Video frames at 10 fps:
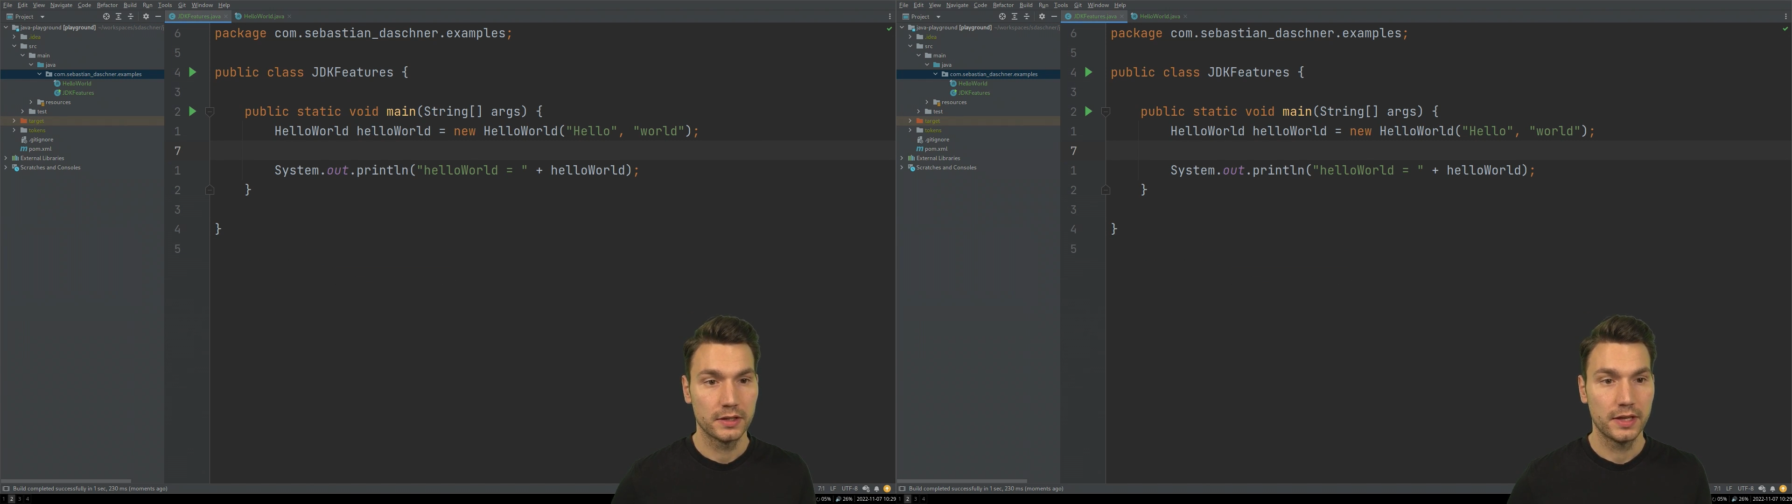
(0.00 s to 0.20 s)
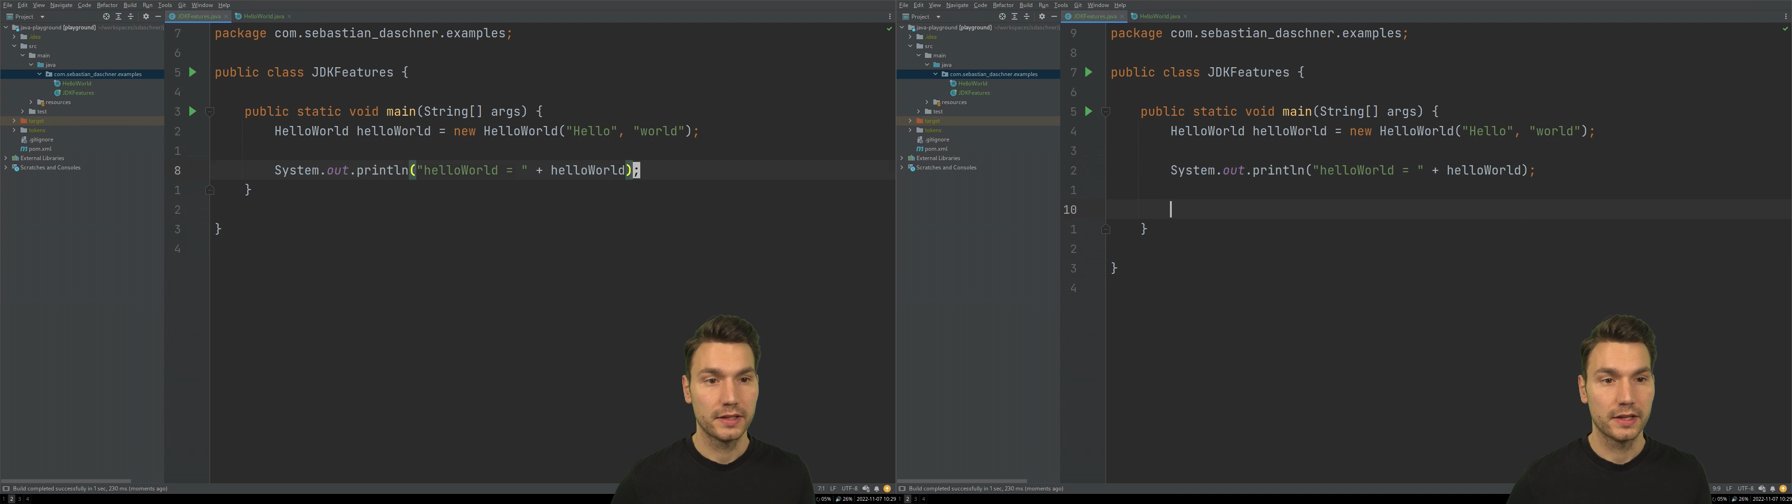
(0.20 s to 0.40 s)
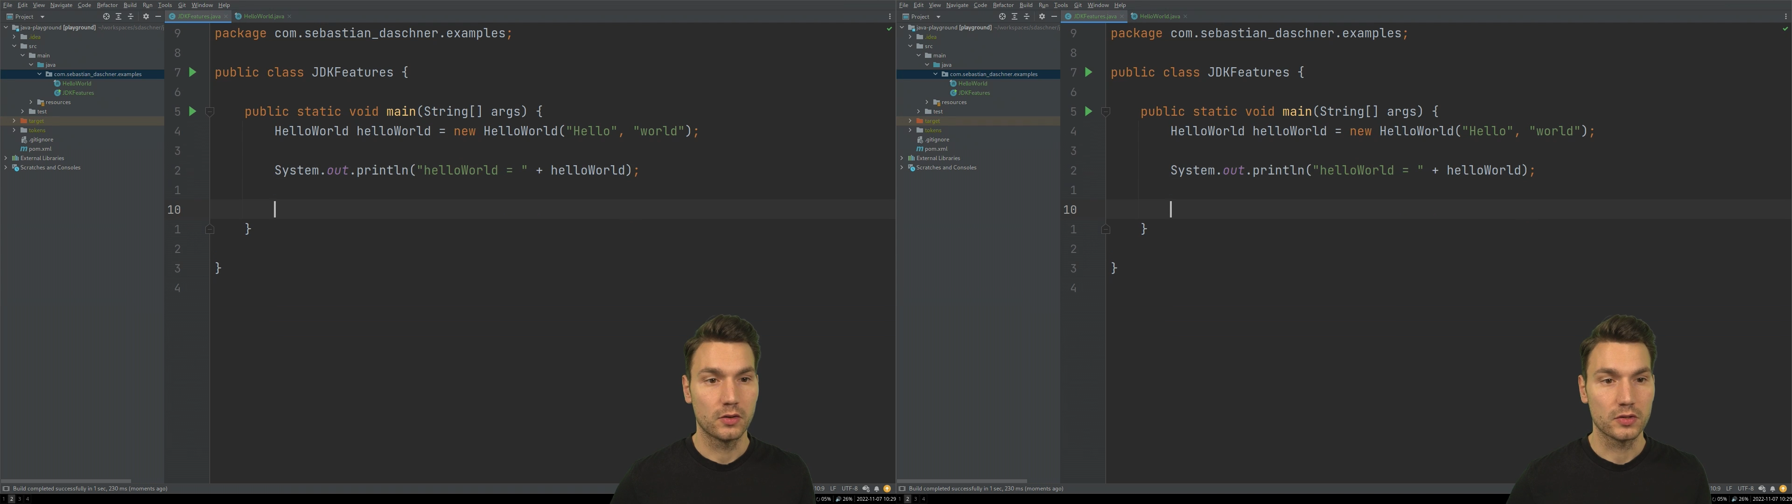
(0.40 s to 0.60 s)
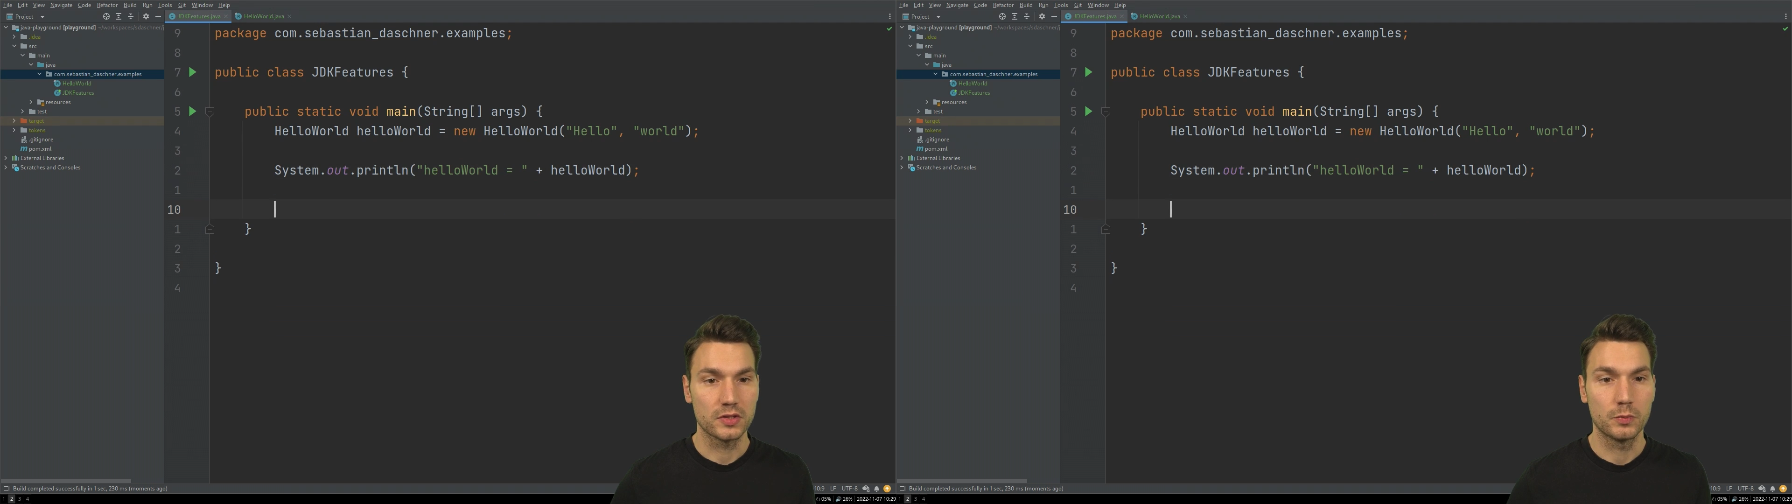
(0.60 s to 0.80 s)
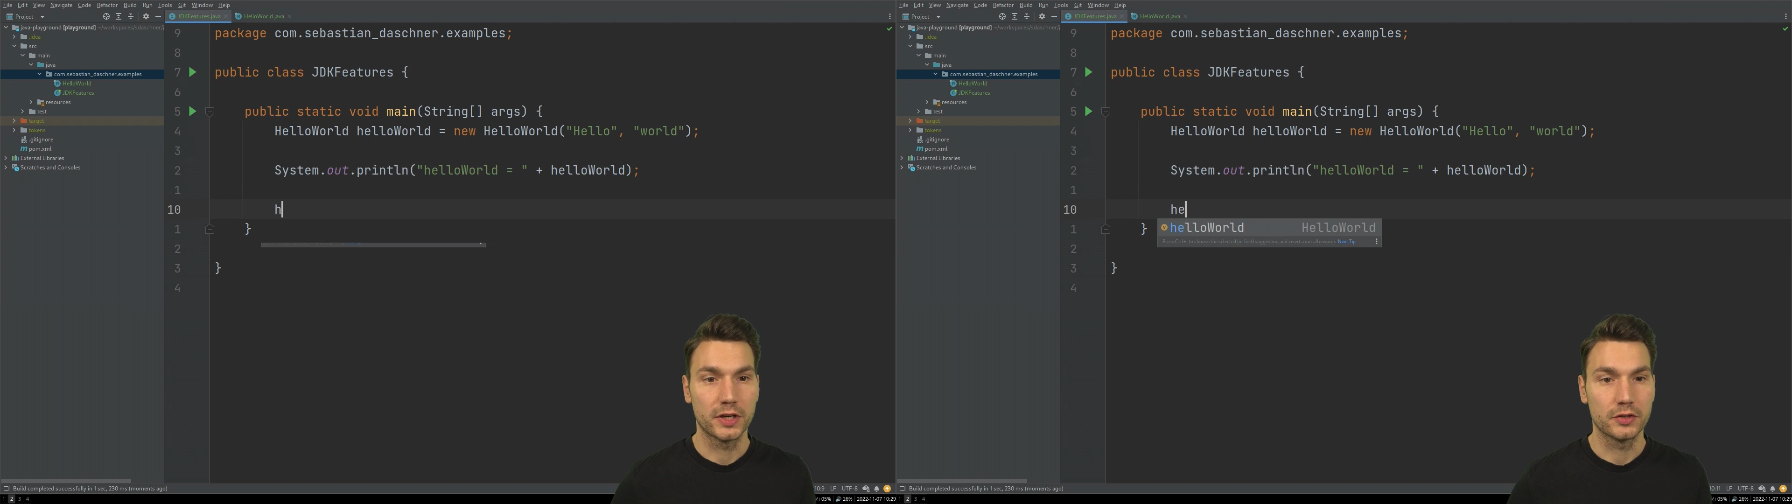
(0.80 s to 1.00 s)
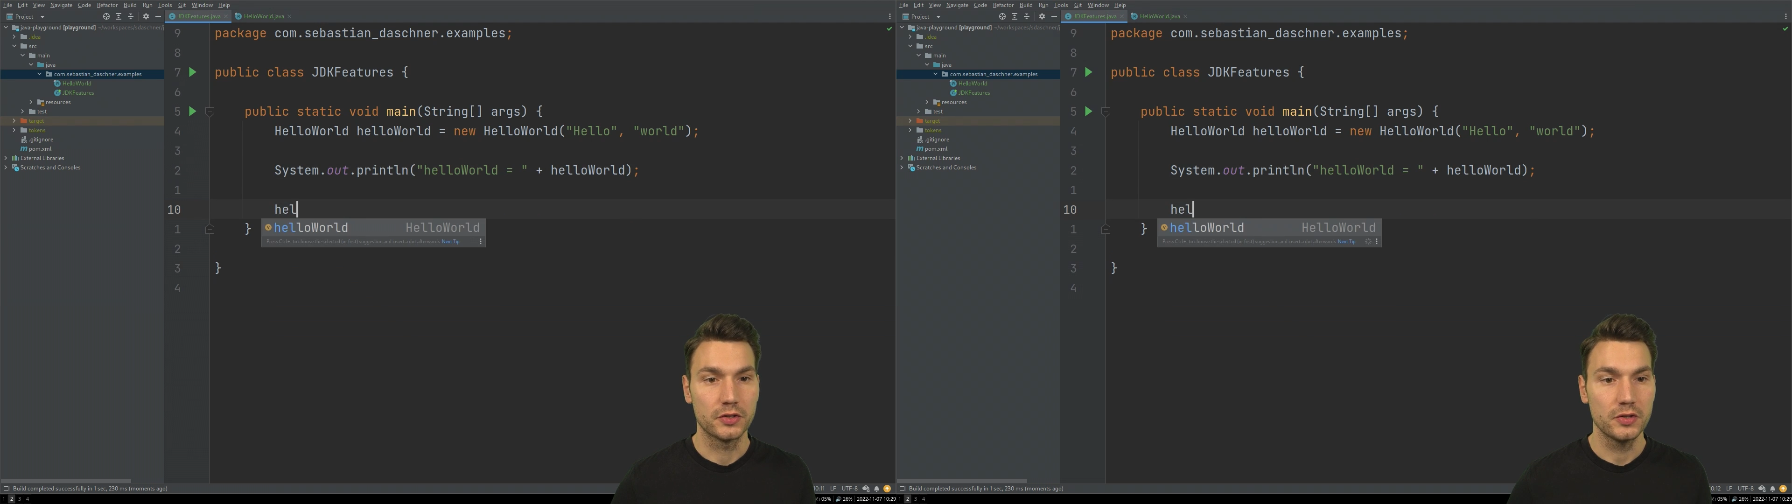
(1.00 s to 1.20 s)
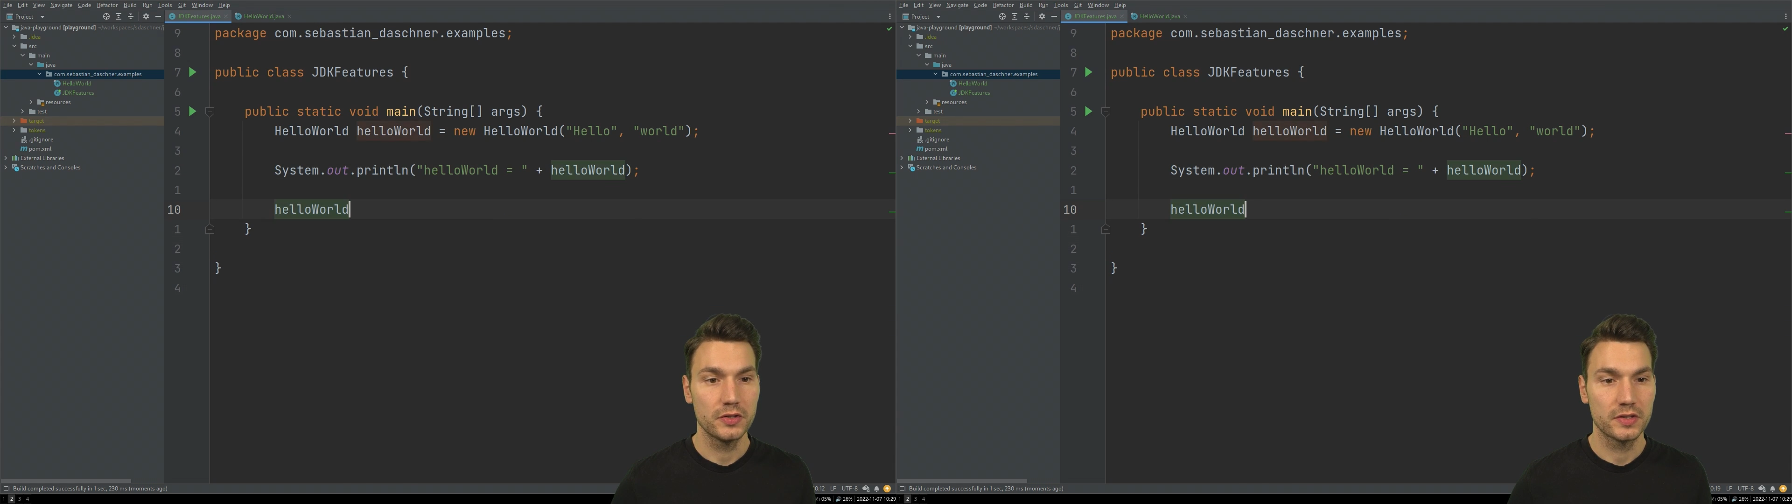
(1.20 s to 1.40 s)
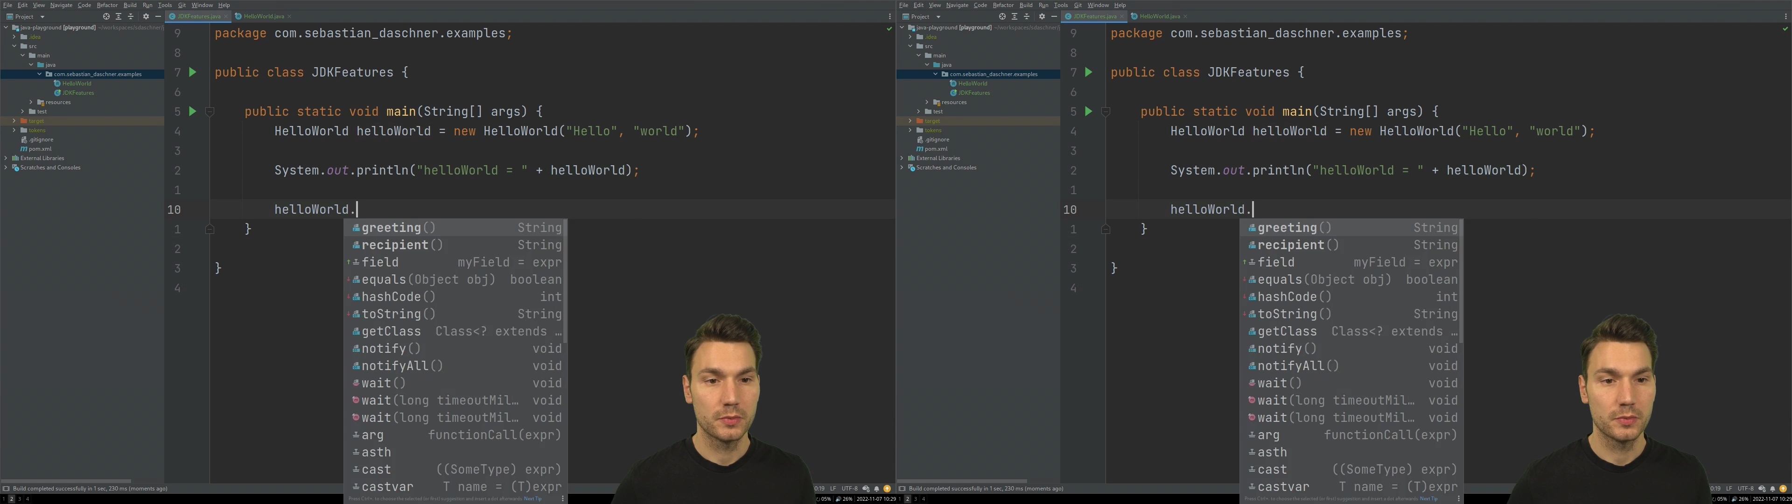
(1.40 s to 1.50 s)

that then also we could use.